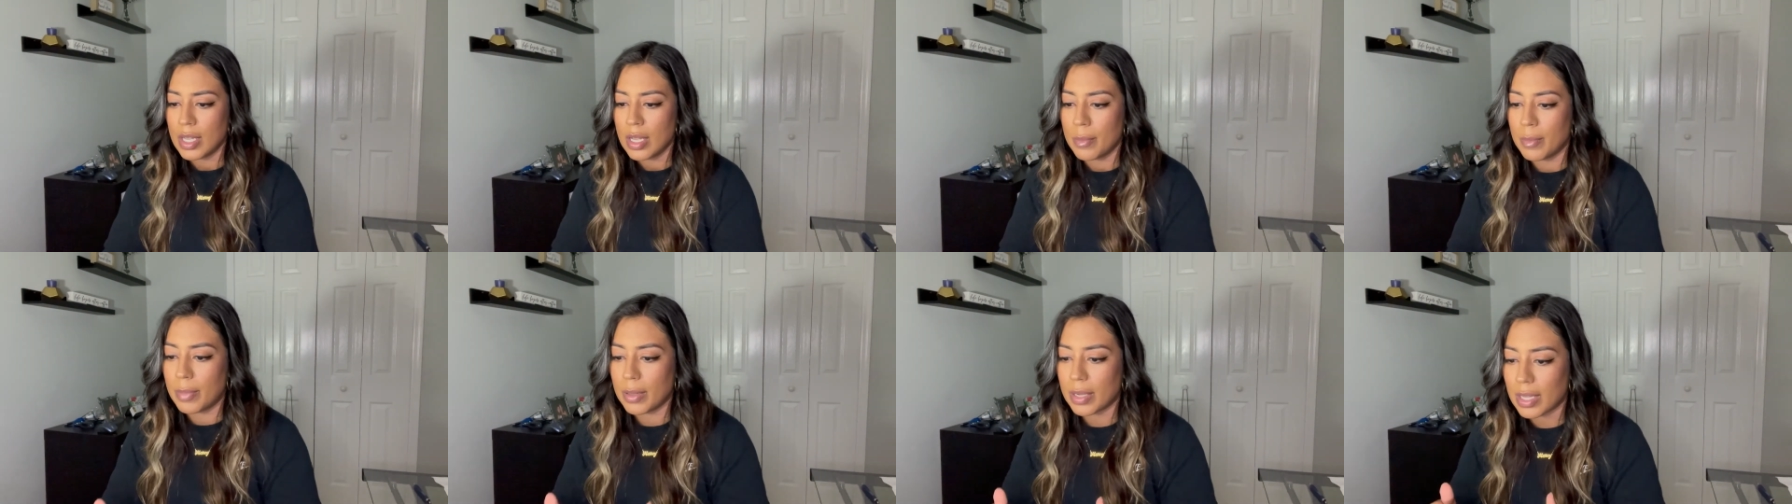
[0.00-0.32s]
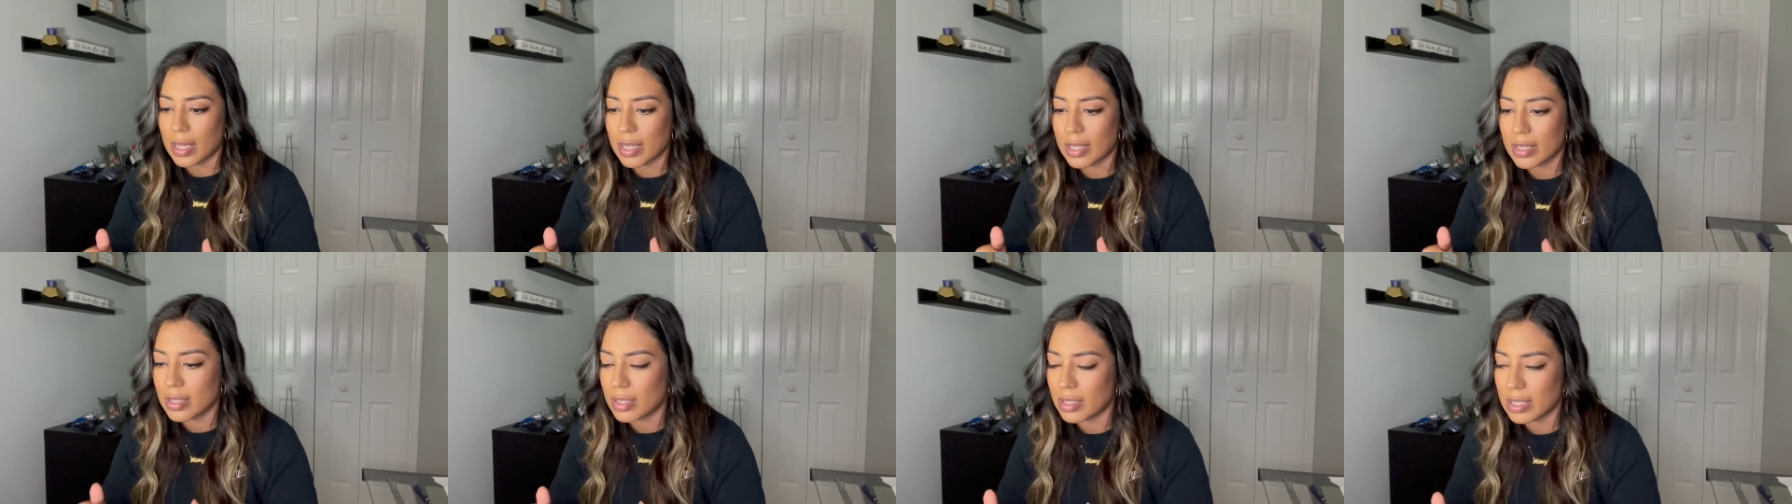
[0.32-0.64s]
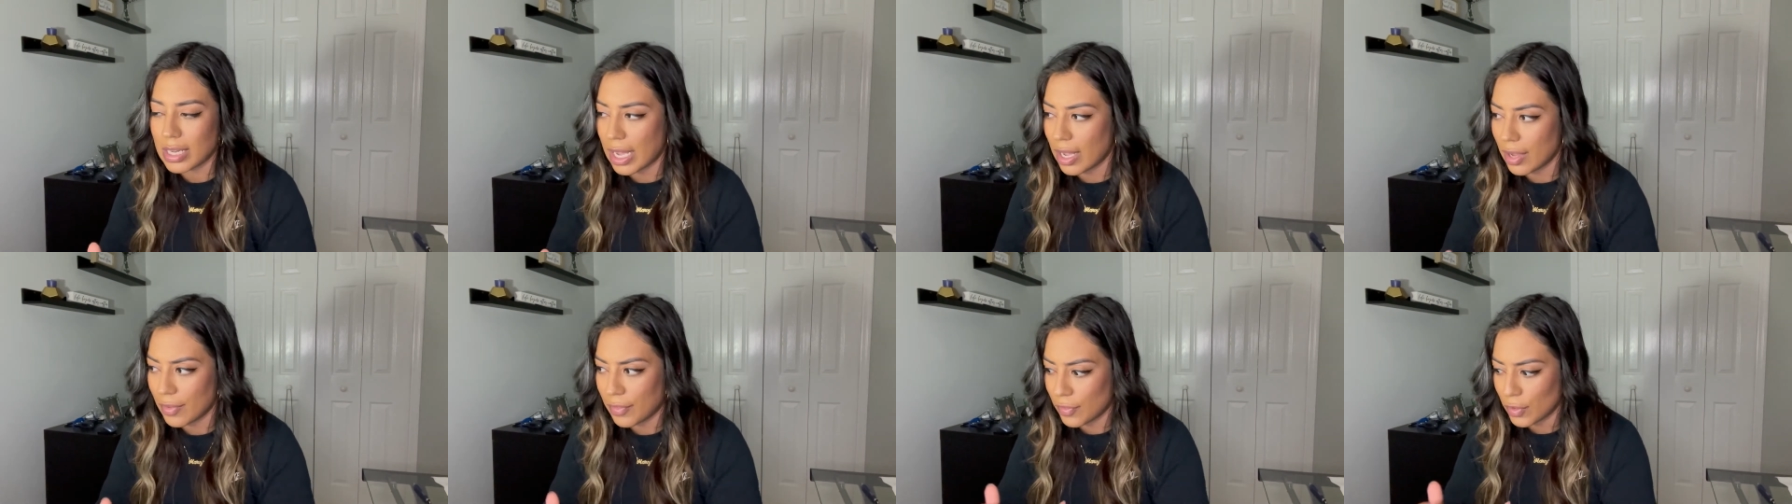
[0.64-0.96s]
Because
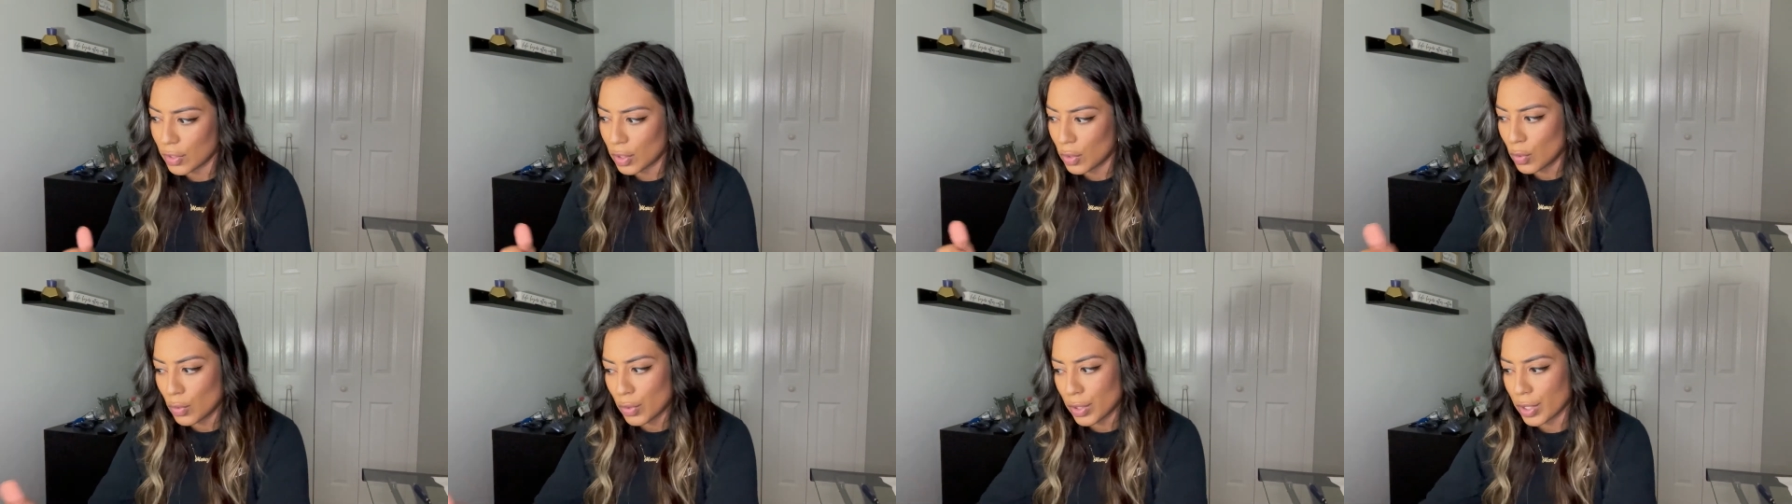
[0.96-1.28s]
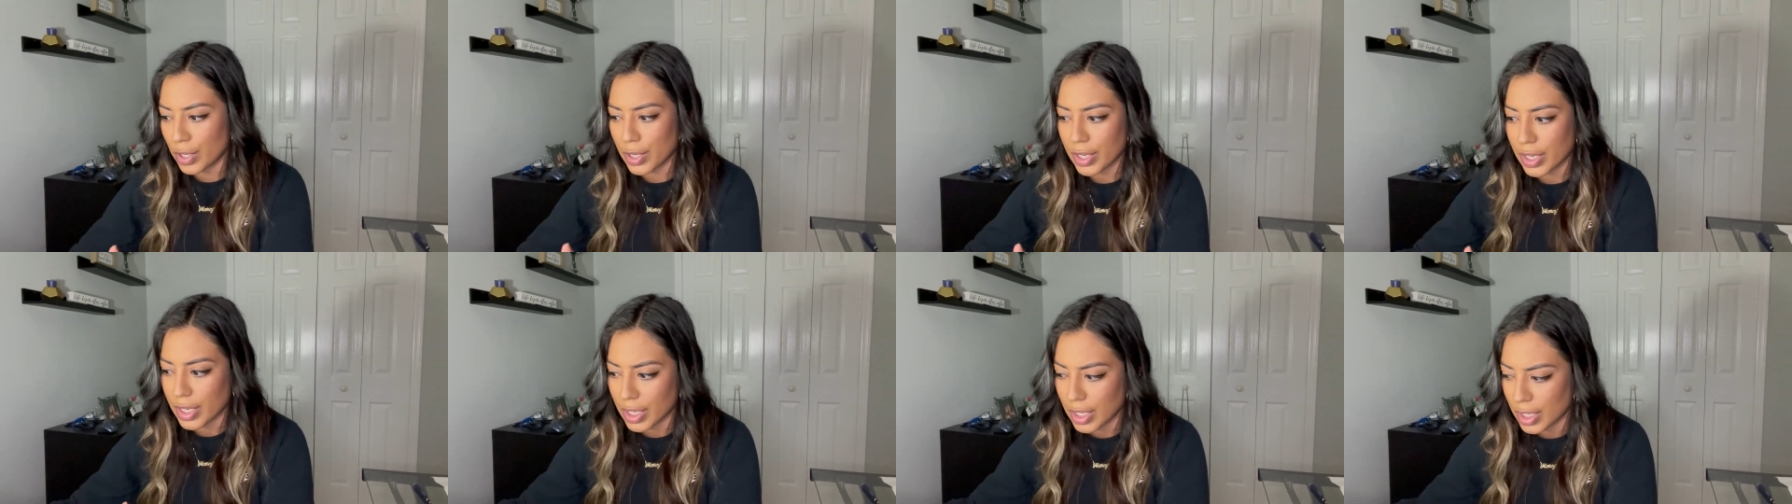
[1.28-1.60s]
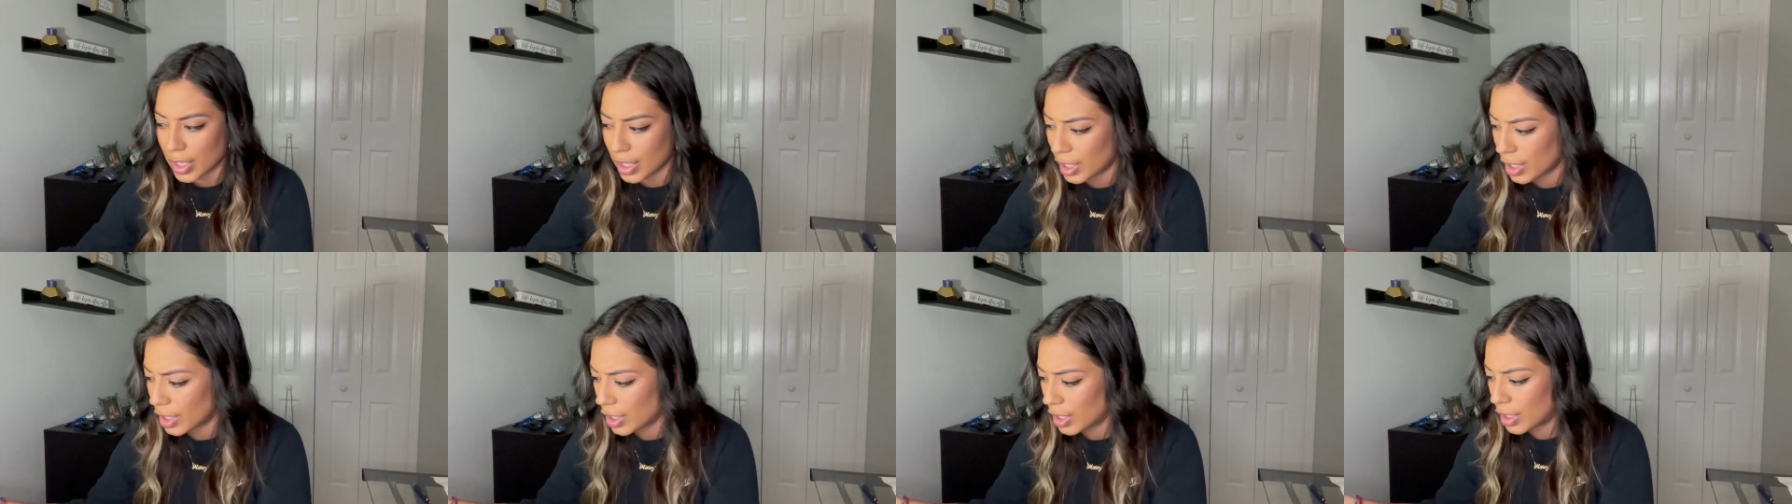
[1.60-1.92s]
not for who you're
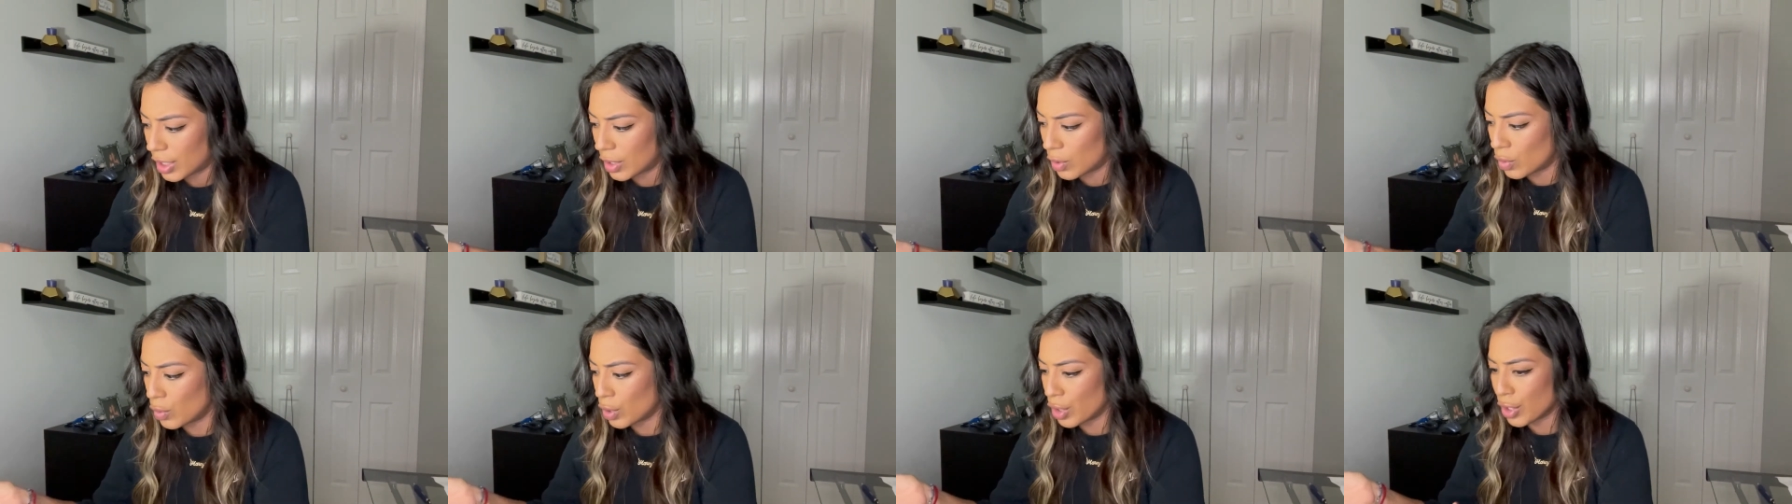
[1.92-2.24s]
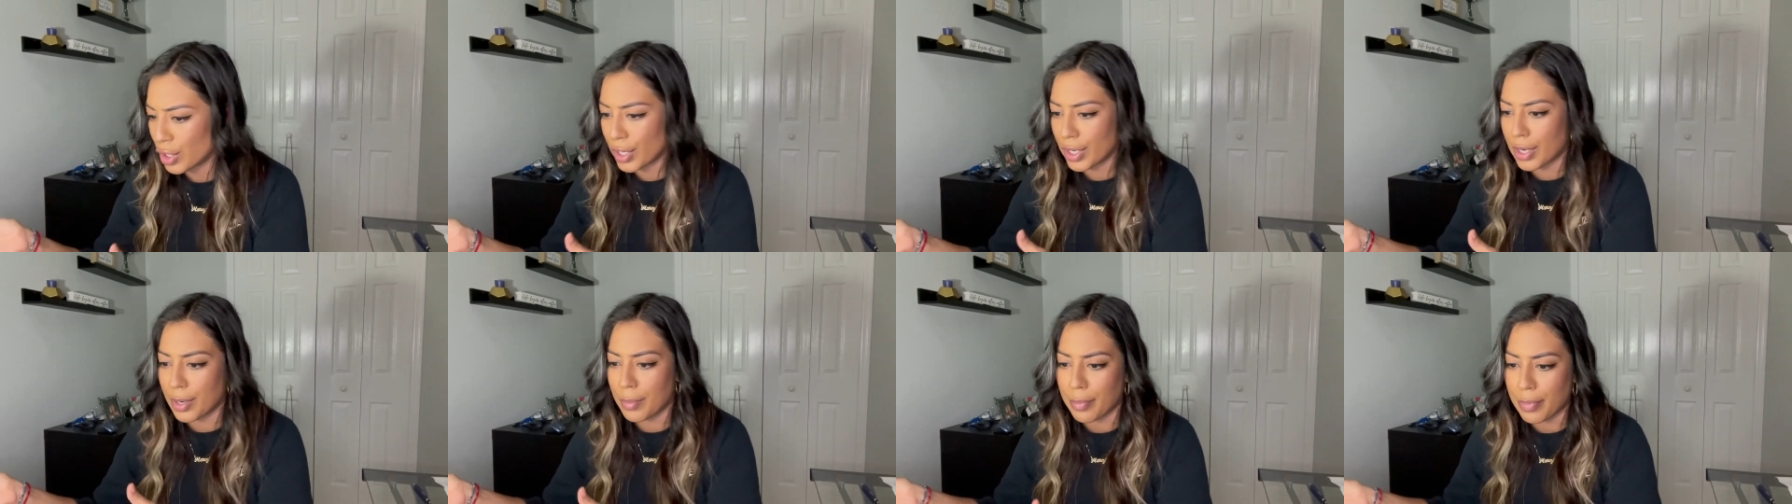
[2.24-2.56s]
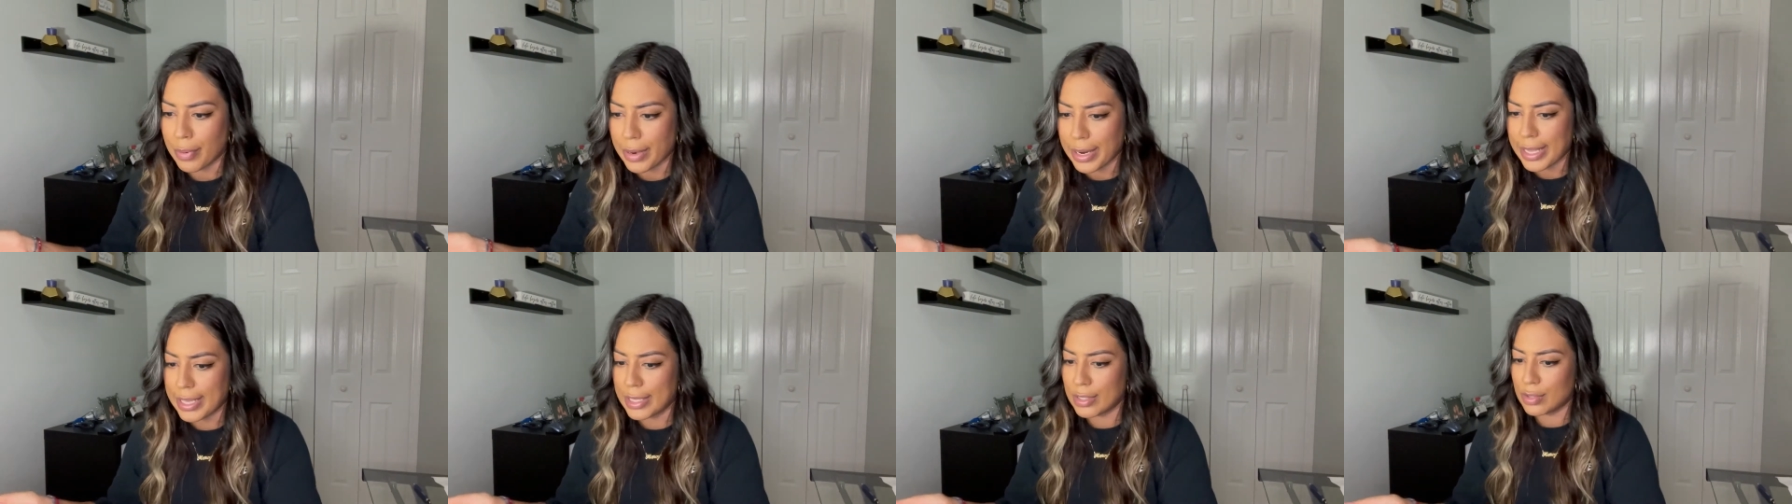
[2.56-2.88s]
gonna who you're gonna
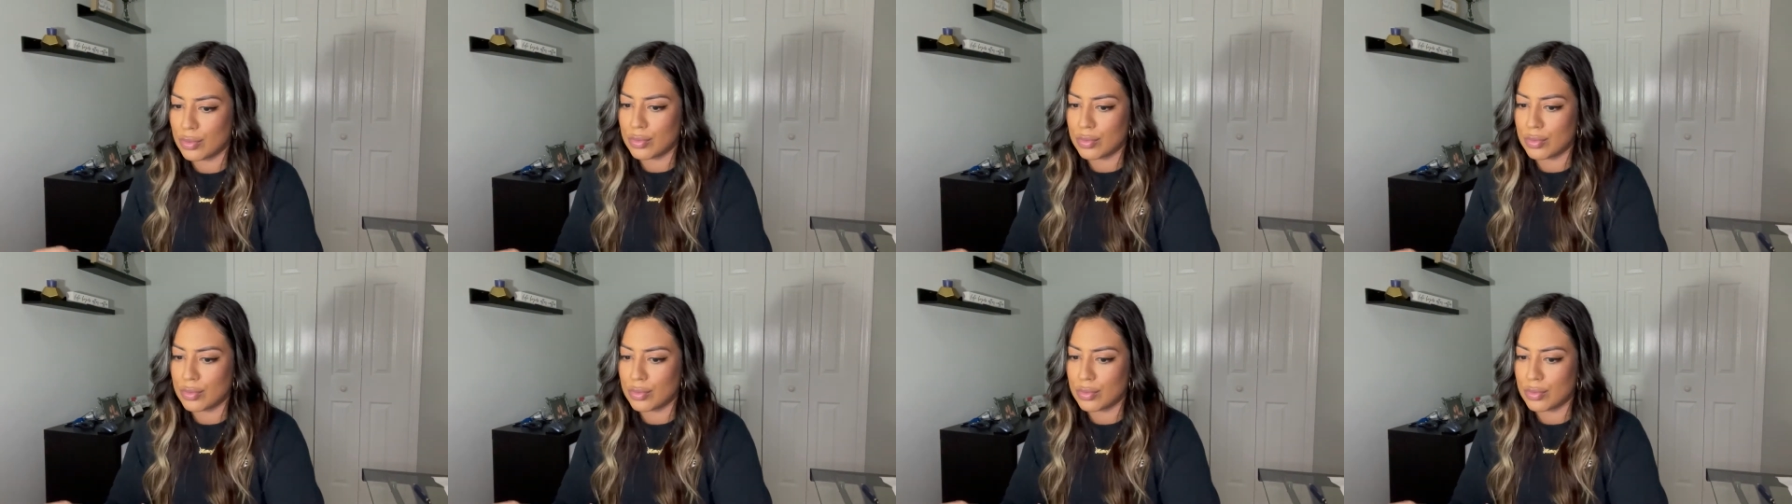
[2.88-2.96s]
impress,